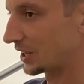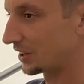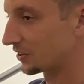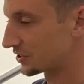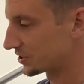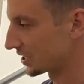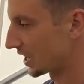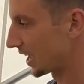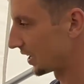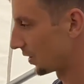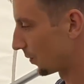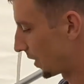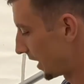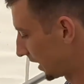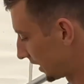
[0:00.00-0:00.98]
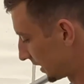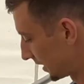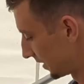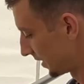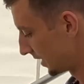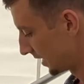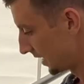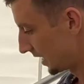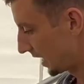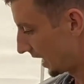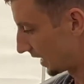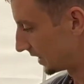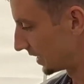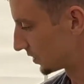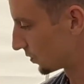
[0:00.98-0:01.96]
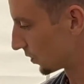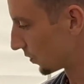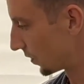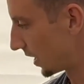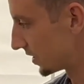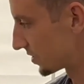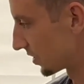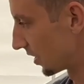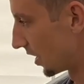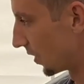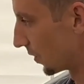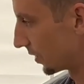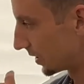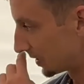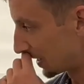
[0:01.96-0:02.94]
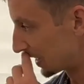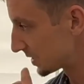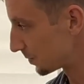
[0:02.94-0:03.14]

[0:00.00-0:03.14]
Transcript: either side of the wagon, and this will raise or lower the nest